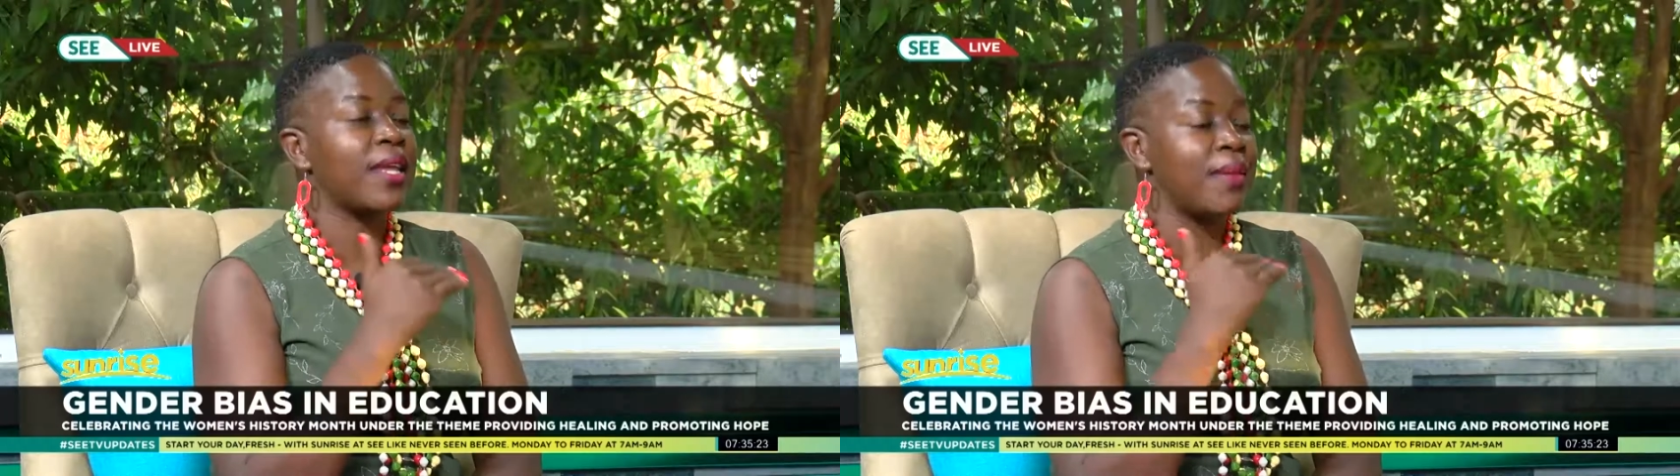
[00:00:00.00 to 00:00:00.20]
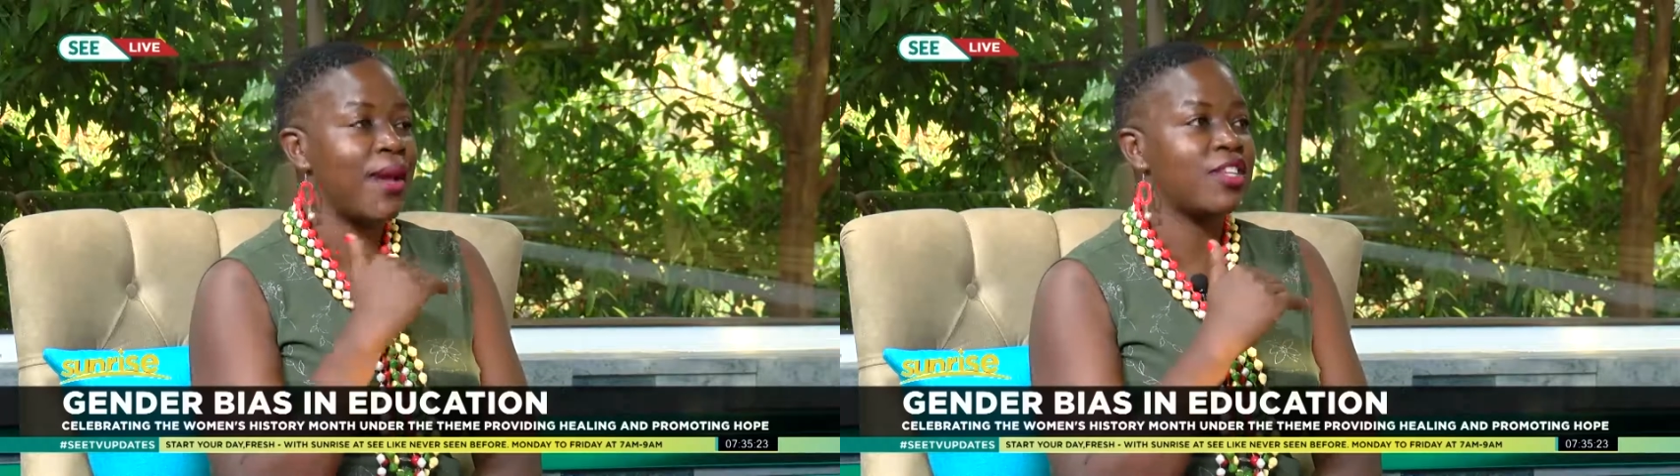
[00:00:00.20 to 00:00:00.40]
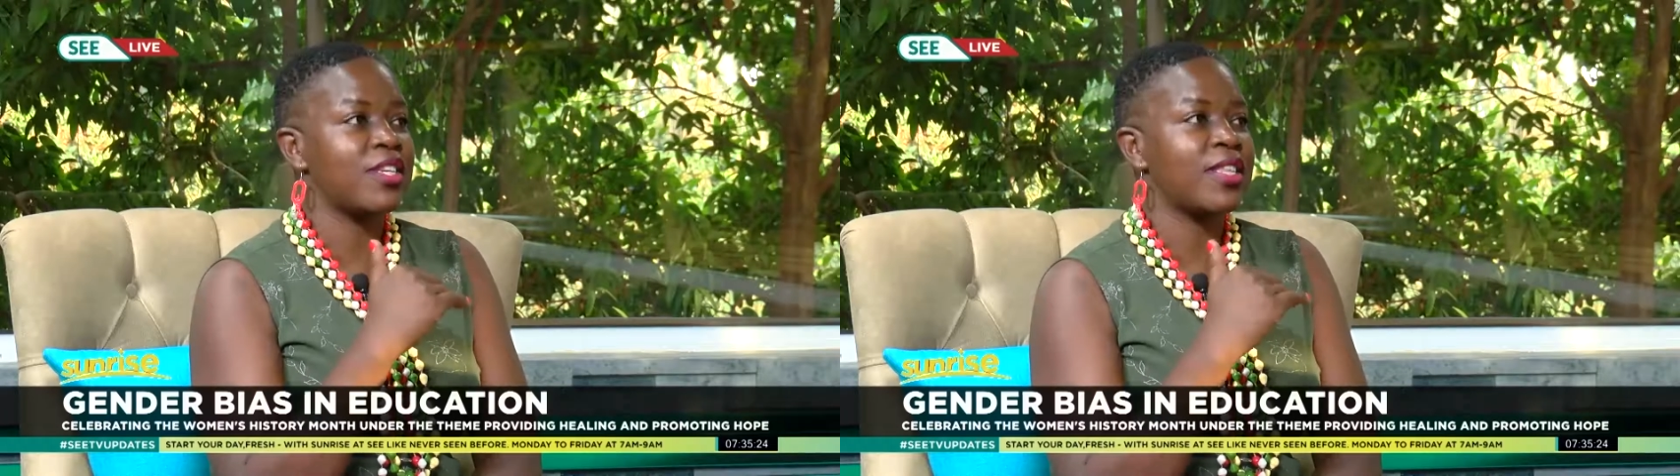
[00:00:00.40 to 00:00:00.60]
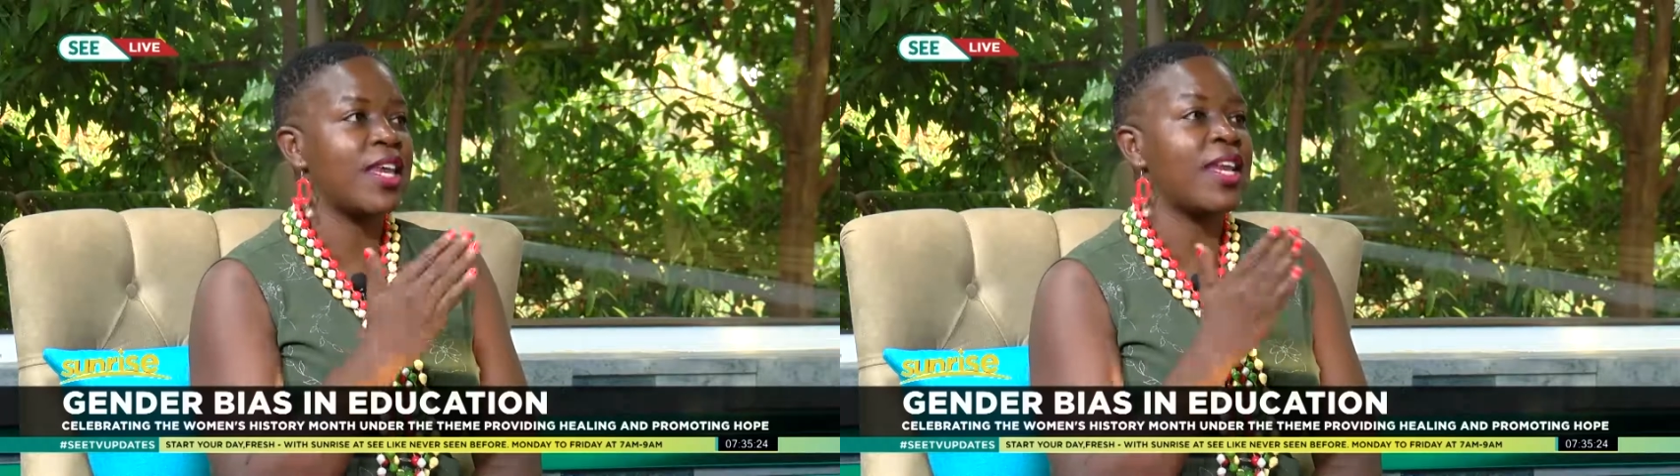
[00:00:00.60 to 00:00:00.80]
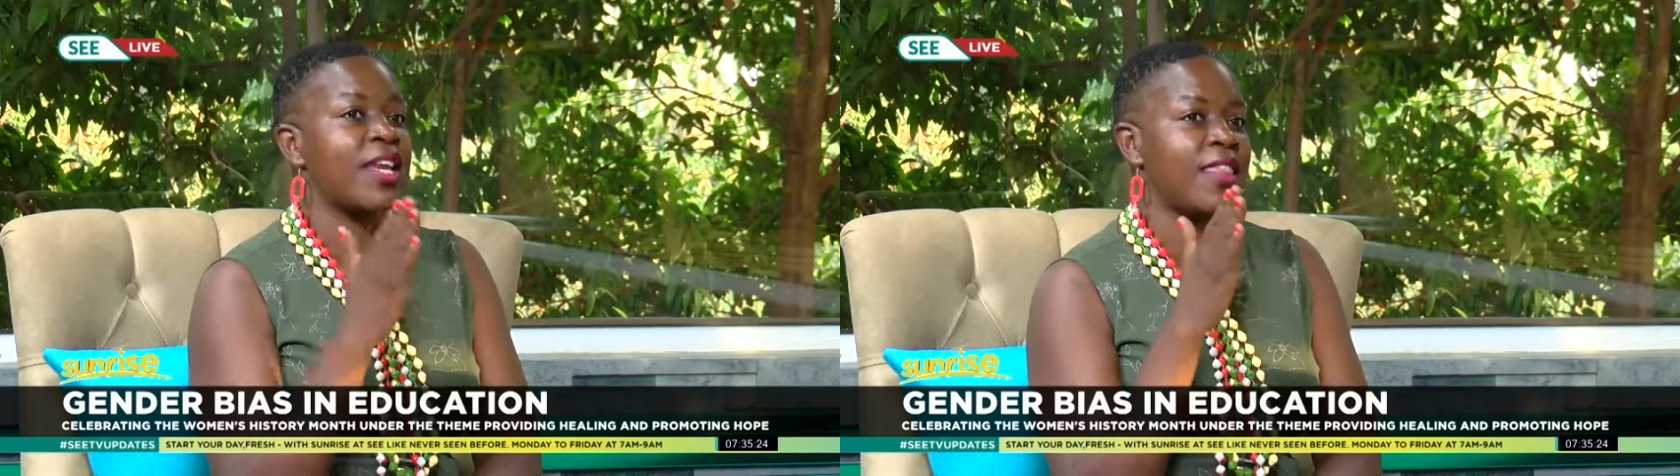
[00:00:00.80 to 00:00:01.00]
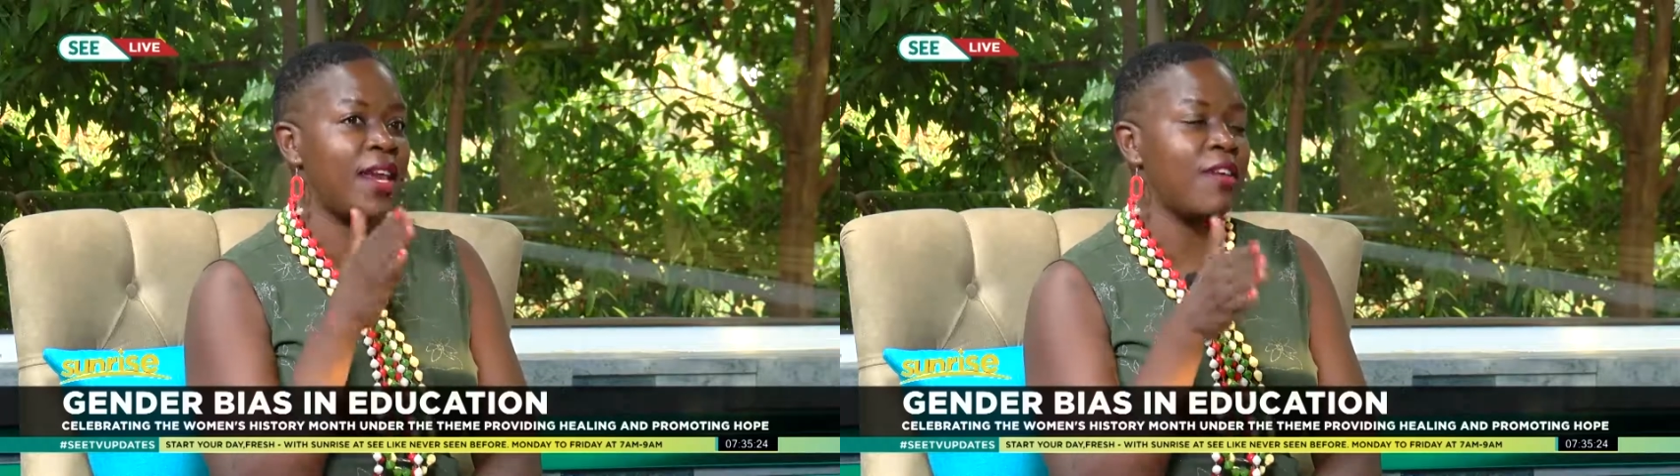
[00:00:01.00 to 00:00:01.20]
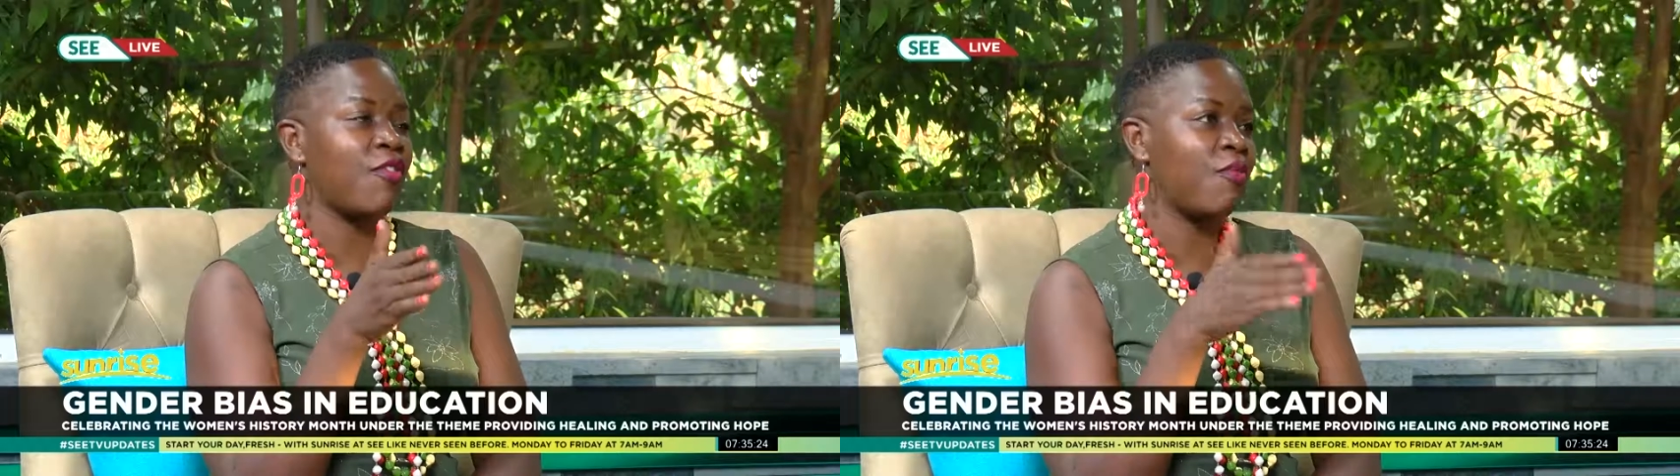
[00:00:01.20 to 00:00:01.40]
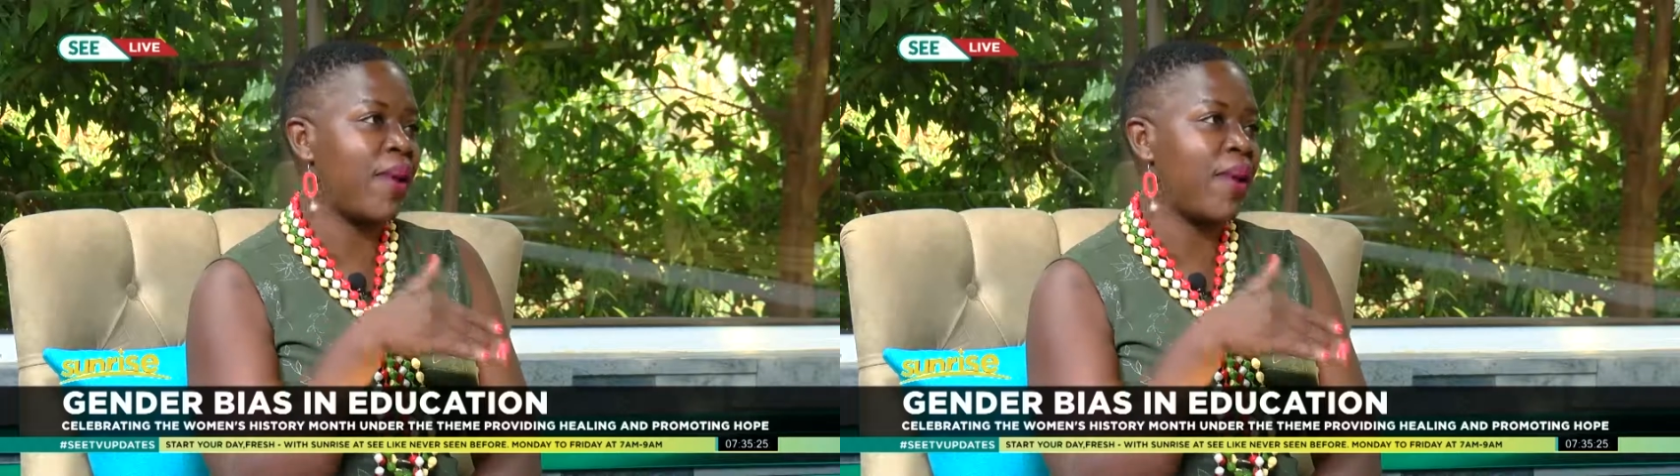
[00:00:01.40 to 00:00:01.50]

imagine the level of